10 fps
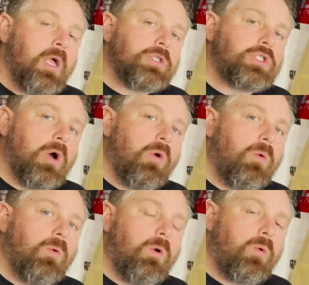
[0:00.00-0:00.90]

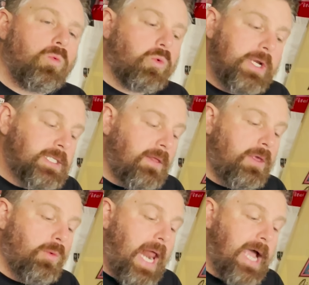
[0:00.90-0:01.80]
So
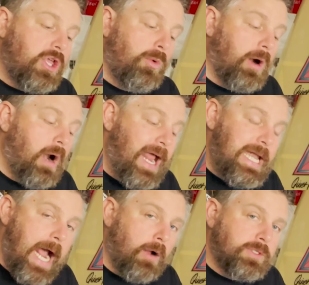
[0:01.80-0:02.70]
recently when AccuAir
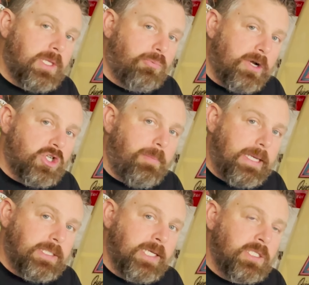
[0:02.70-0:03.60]
announced the
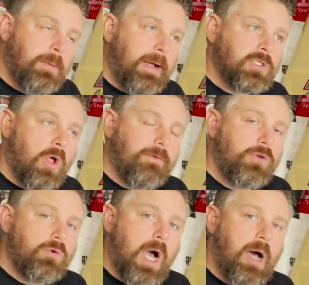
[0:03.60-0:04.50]
pressure-based system, I saw a
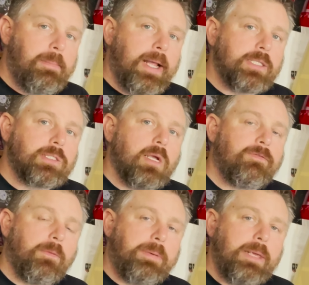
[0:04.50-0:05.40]
few comments
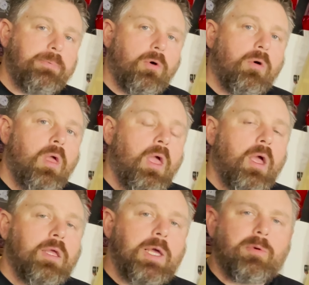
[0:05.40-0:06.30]
from people
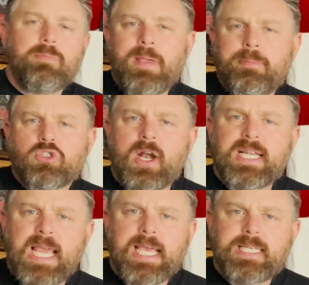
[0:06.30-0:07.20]
that were maybe trying to
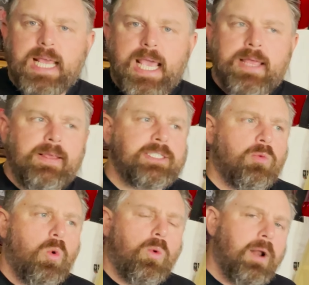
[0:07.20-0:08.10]
take a dig, and they
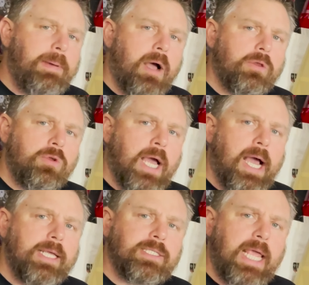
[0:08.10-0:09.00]
said, well, what about you
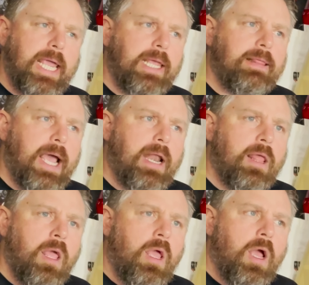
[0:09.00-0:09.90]
guys saying that